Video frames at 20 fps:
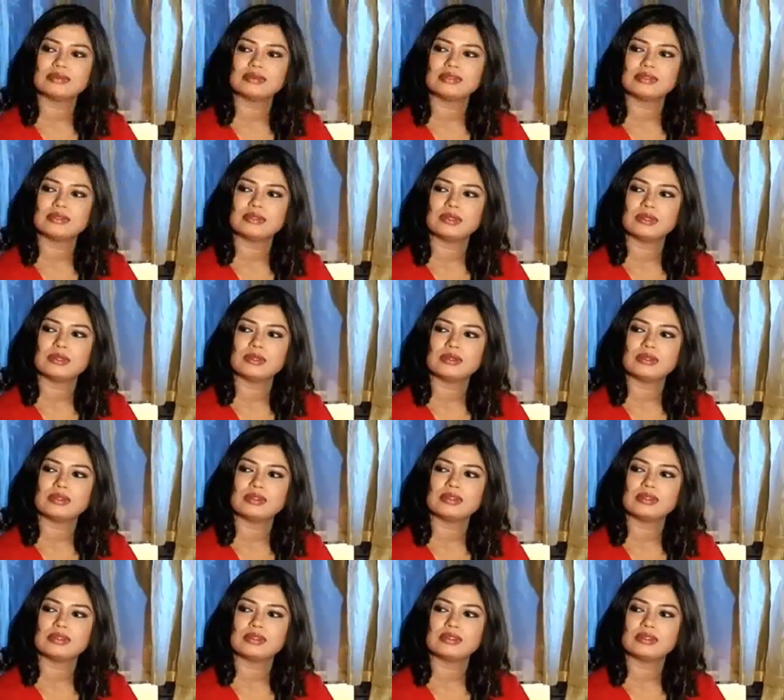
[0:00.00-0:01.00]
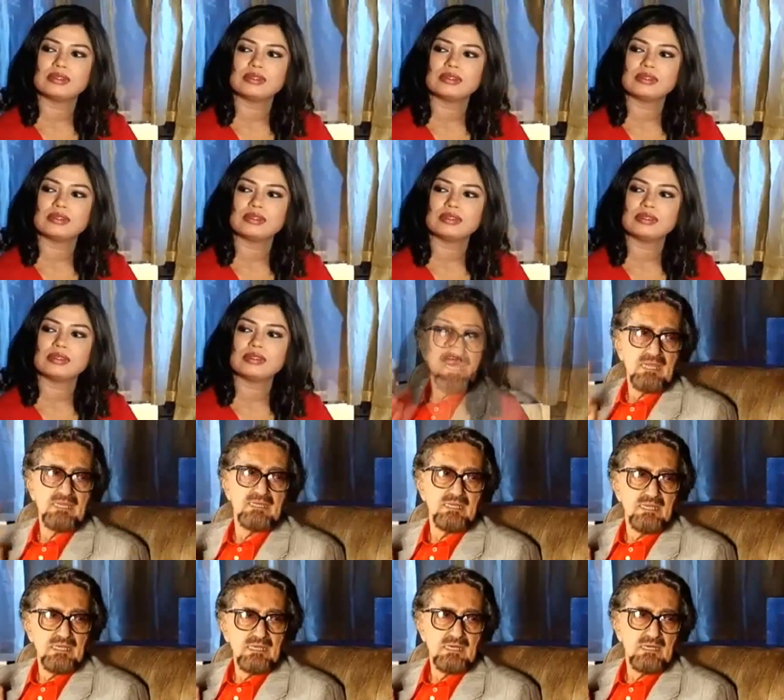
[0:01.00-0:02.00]
They have one single
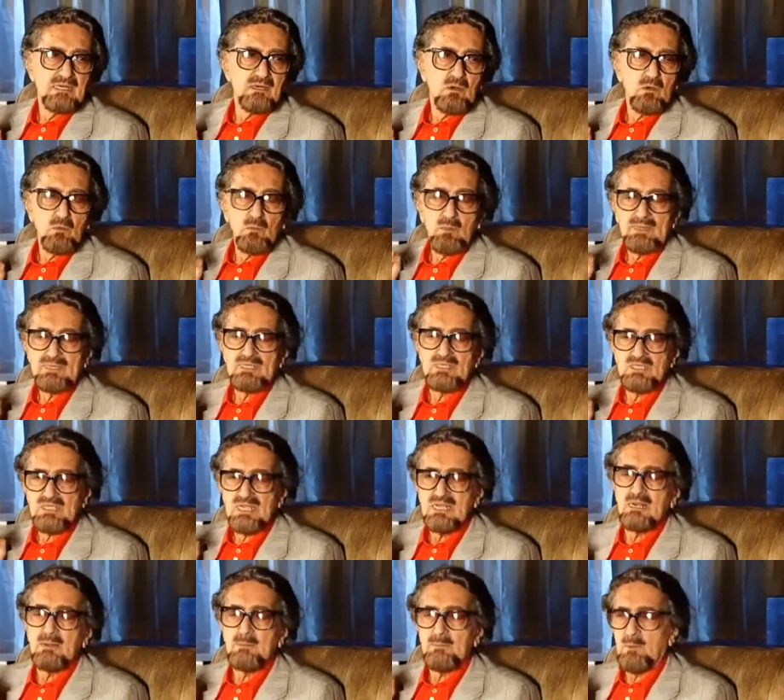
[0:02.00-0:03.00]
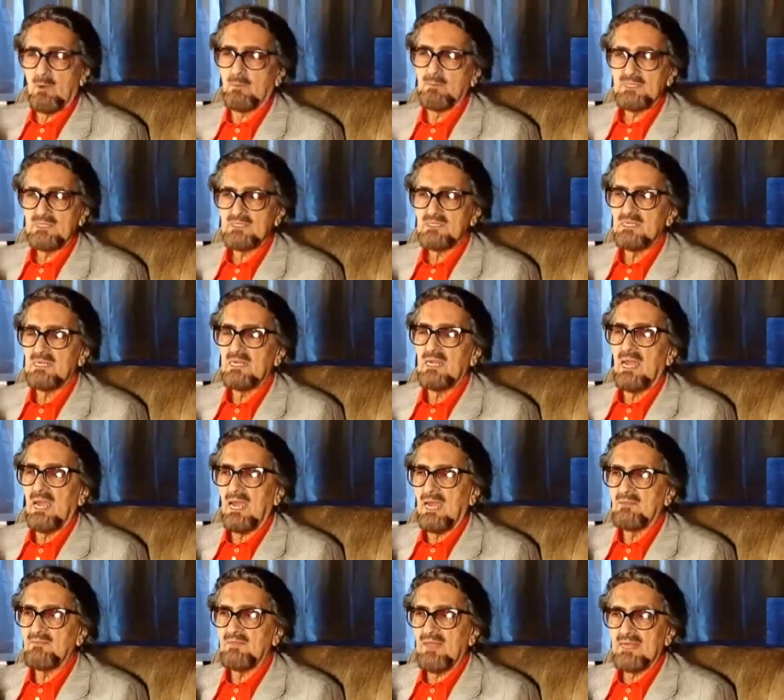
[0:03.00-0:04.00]
idea or one single promise,
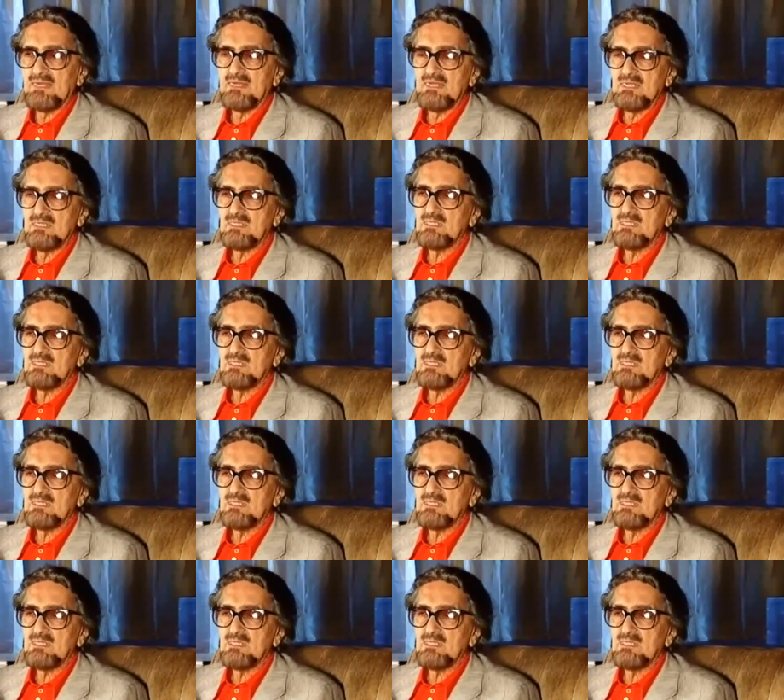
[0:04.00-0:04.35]
and that